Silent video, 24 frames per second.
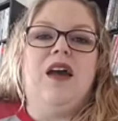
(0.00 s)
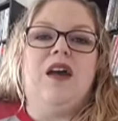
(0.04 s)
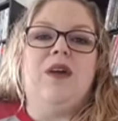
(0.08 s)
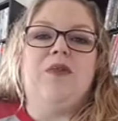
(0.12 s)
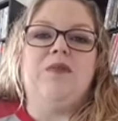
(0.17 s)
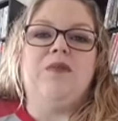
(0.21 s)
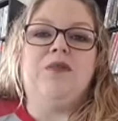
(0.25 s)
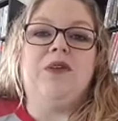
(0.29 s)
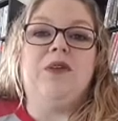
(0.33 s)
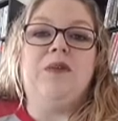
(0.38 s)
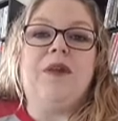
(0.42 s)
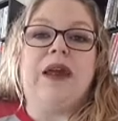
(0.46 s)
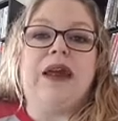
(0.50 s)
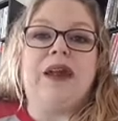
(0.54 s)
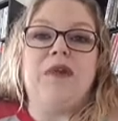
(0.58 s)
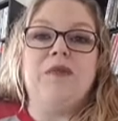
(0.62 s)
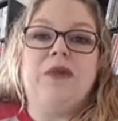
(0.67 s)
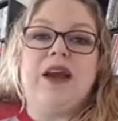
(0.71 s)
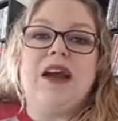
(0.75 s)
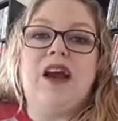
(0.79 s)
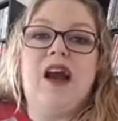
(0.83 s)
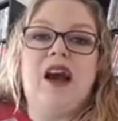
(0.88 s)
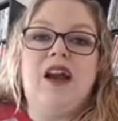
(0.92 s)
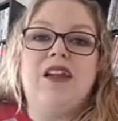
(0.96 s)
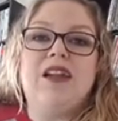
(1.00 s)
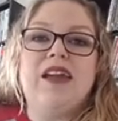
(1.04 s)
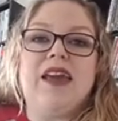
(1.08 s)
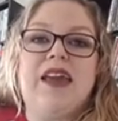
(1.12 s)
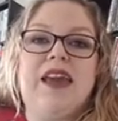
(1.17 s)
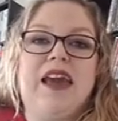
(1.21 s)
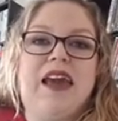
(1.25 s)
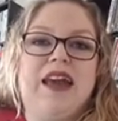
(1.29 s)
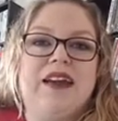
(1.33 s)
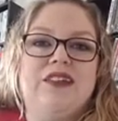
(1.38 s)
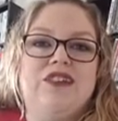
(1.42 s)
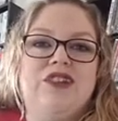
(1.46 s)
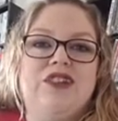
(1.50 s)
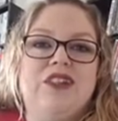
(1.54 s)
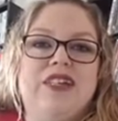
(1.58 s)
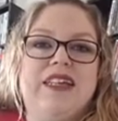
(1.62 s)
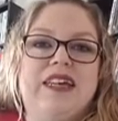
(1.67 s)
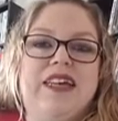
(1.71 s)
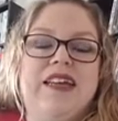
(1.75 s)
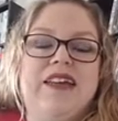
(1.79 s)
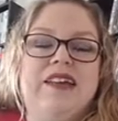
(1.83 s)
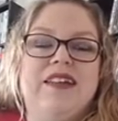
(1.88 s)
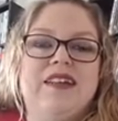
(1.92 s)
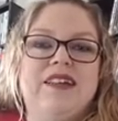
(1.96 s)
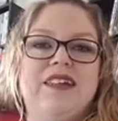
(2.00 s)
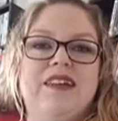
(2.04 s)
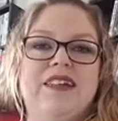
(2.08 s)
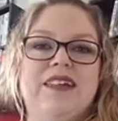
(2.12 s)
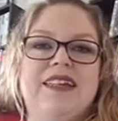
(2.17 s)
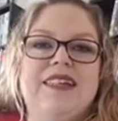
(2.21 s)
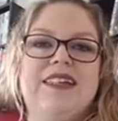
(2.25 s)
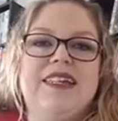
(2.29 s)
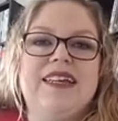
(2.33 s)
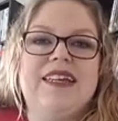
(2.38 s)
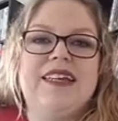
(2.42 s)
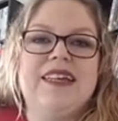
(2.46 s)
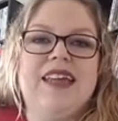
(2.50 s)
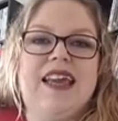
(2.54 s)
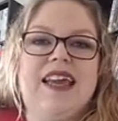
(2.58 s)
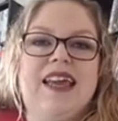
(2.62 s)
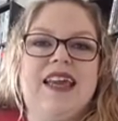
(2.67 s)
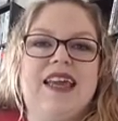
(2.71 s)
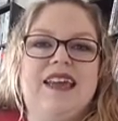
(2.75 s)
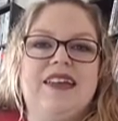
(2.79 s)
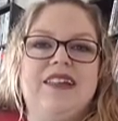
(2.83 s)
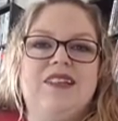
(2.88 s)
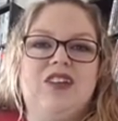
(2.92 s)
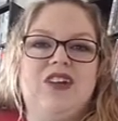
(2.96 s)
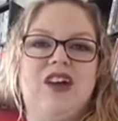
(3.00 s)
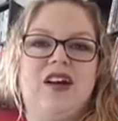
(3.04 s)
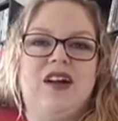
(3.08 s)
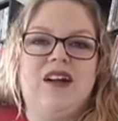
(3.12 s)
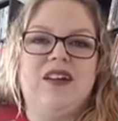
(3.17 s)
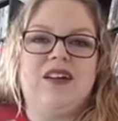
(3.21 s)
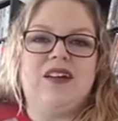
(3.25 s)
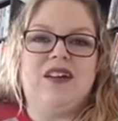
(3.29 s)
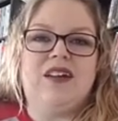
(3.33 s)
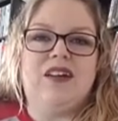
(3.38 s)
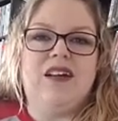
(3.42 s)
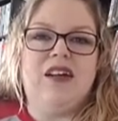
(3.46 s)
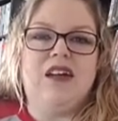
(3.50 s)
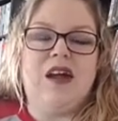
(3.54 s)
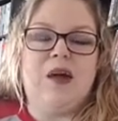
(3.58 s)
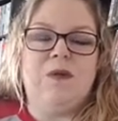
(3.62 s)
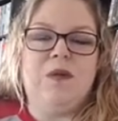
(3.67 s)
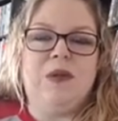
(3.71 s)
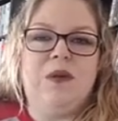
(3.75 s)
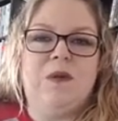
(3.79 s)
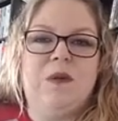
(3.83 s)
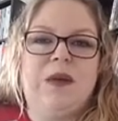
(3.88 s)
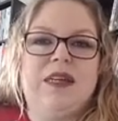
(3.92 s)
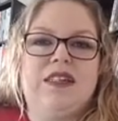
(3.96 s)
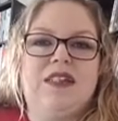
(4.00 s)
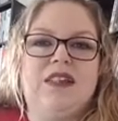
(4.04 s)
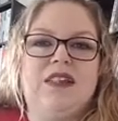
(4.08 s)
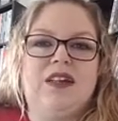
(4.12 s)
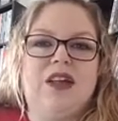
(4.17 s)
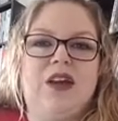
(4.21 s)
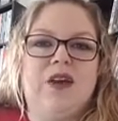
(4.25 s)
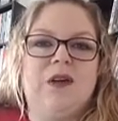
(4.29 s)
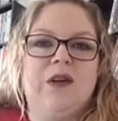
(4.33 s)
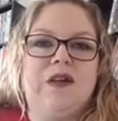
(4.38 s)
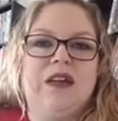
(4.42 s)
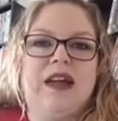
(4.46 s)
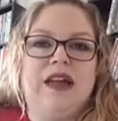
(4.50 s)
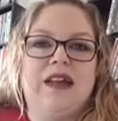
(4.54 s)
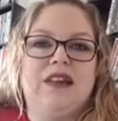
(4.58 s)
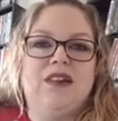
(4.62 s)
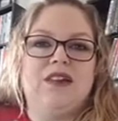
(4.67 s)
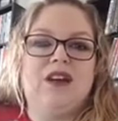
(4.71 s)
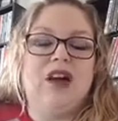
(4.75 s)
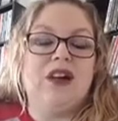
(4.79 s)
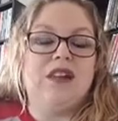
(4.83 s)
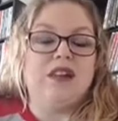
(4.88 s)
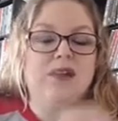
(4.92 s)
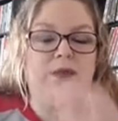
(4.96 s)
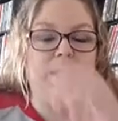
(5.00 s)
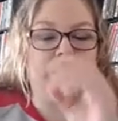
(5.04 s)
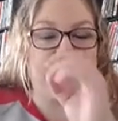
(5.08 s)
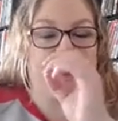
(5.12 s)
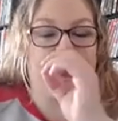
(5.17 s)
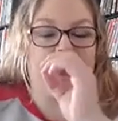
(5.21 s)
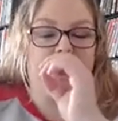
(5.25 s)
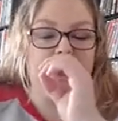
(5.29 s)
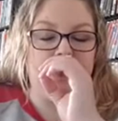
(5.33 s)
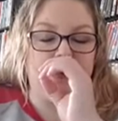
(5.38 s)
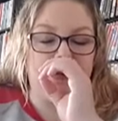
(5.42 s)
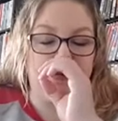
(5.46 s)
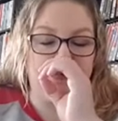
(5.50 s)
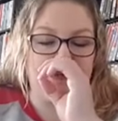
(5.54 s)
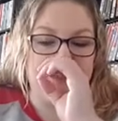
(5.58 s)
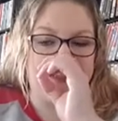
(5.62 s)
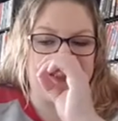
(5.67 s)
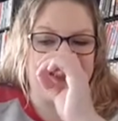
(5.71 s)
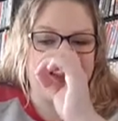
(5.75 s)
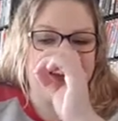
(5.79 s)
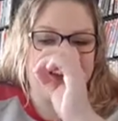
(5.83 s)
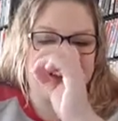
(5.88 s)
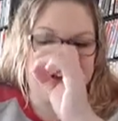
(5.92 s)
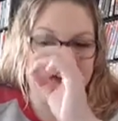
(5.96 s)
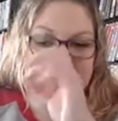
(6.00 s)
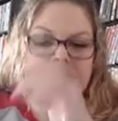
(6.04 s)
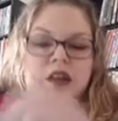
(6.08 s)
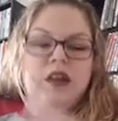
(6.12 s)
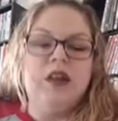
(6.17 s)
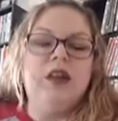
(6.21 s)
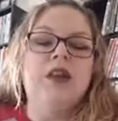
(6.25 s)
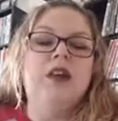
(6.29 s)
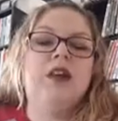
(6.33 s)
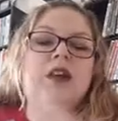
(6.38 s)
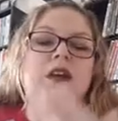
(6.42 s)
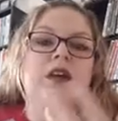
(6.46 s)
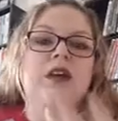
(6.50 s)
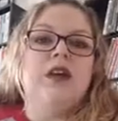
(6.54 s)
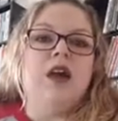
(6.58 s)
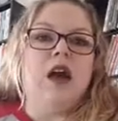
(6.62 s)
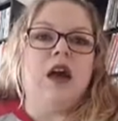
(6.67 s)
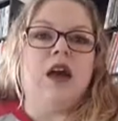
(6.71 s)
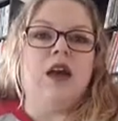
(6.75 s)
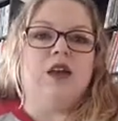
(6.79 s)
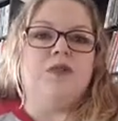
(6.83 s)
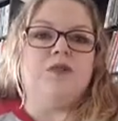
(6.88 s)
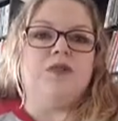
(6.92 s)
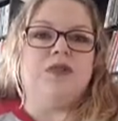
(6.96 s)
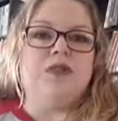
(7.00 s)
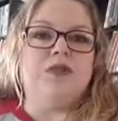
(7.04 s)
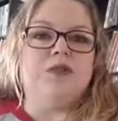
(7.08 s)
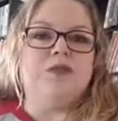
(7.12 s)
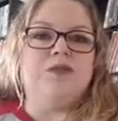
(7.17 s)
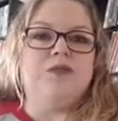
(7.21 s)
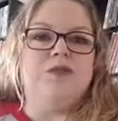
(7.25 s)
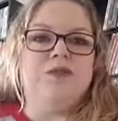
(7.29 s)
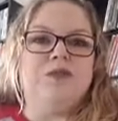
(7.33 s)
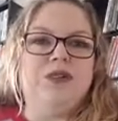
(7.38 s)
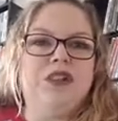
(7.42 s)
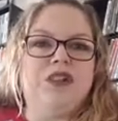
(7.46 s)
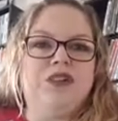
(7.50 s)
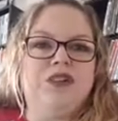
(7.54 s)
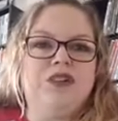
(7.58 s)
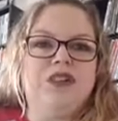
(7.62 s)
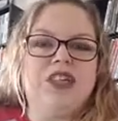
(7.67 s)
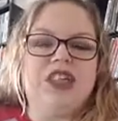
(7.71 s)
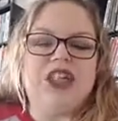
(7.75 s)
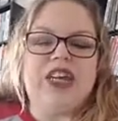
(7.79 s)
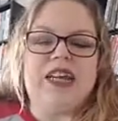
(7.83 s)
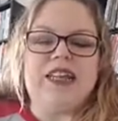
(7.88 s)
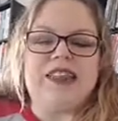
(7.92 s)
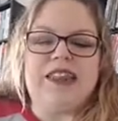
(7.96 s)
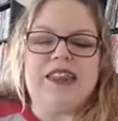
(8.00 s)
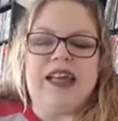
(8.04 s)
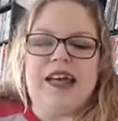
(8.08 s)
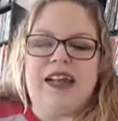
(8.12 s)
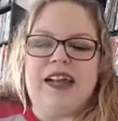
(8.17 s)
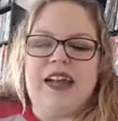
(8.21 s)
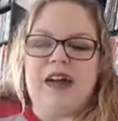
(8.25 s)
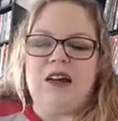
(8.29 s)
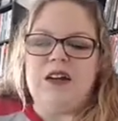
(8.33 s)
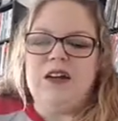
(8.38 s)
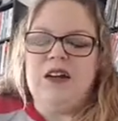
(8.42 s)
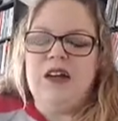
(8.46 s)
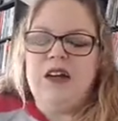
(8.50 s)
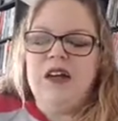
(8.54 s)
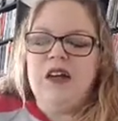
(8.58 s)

Rebecca, my colleague, actually did a talk a couple of weeks ago and kind of talks about that a little bit there. So be sure to check that out.